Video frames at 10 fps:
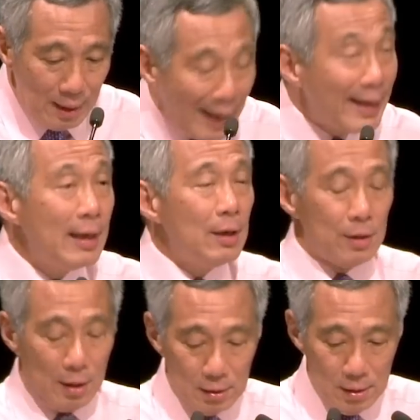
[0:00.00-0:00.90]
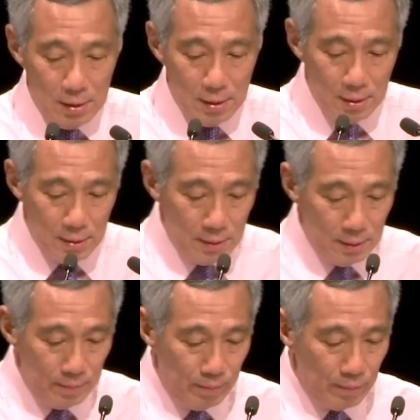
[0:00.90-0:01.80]
Like it or not,
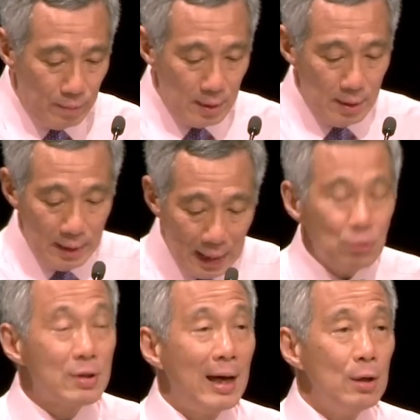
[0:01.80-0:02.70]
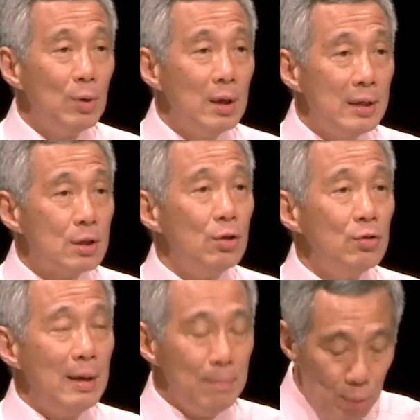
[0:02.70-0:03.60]
the outside world is going
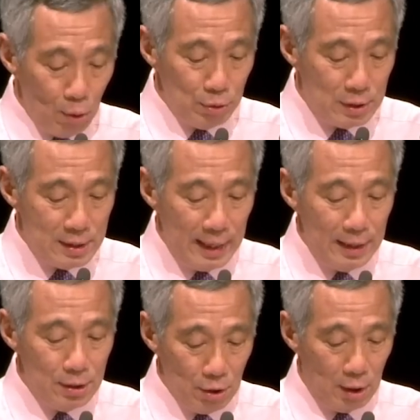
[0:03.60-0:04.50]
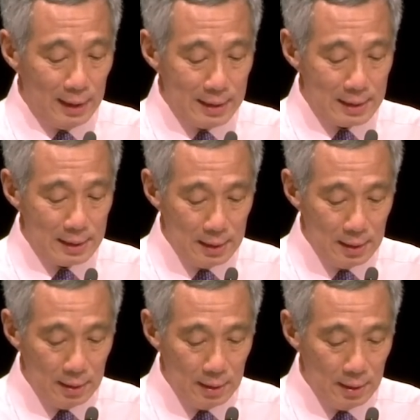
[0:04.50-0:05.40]
to impose change on us,
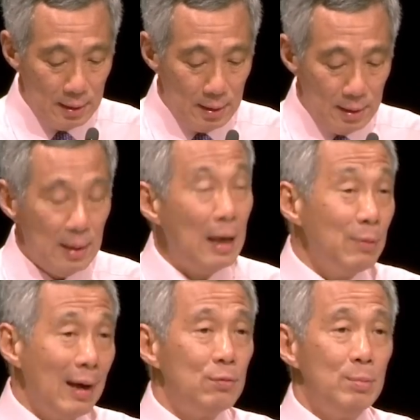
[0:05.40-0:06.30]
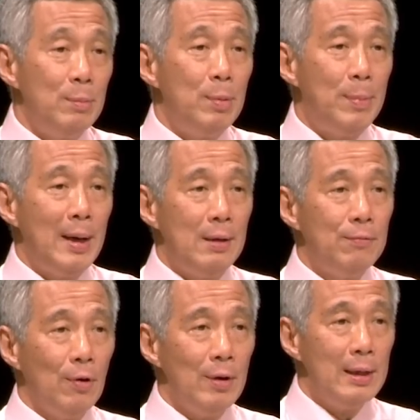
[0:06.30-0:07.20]
and we have to be prepared
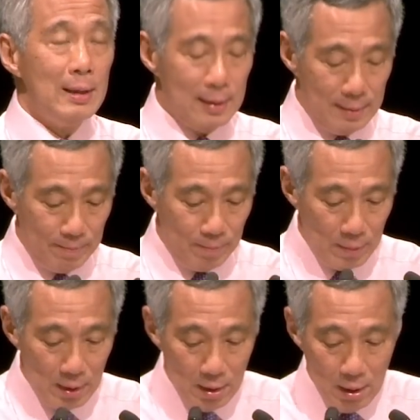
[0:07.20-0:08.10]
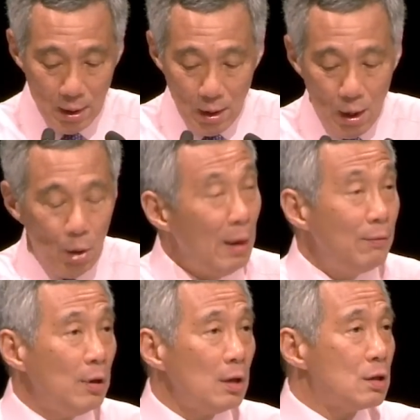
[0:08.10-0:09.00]
for it.
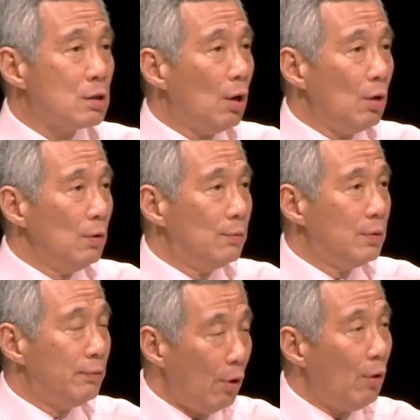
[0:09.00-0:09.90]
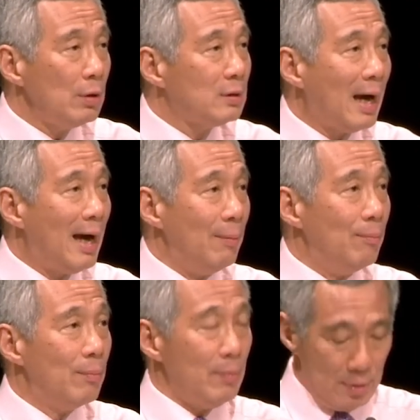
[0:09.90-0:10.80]
We've not solved for all
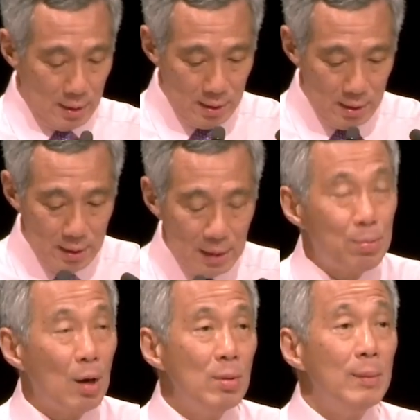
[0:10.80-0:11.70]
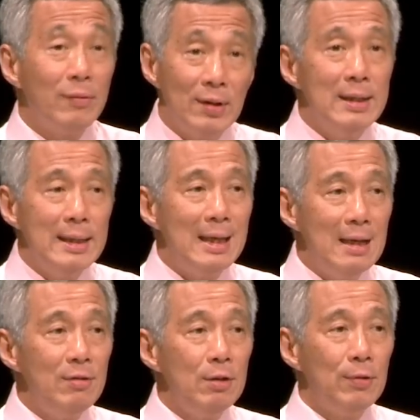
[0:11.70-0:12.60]
time the problem of earning a
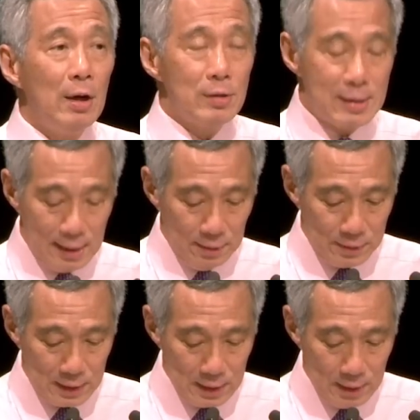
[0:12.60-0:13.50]
living for ourselves,